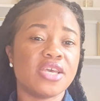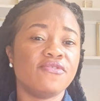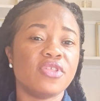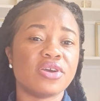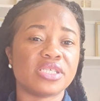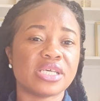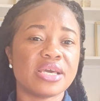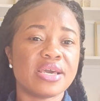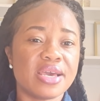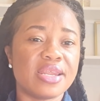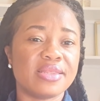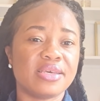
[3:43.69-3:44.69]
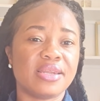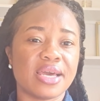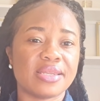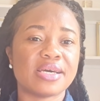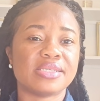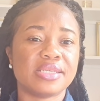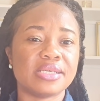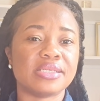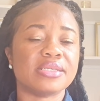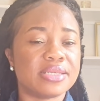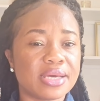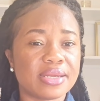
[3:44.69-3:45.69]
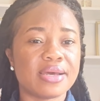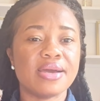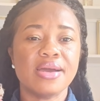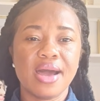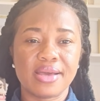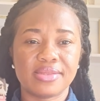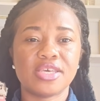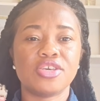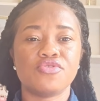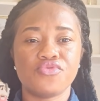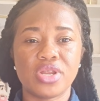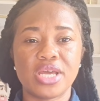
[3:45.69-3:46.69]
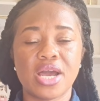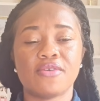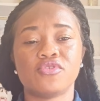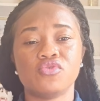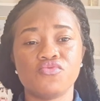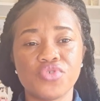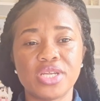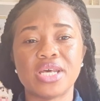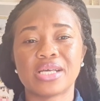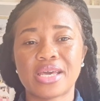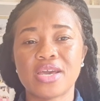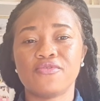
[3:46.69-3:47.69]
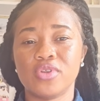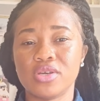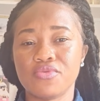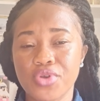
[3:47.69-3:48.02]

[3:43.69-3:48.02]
if there is anything like that stated, then I think you really have to read that carefully,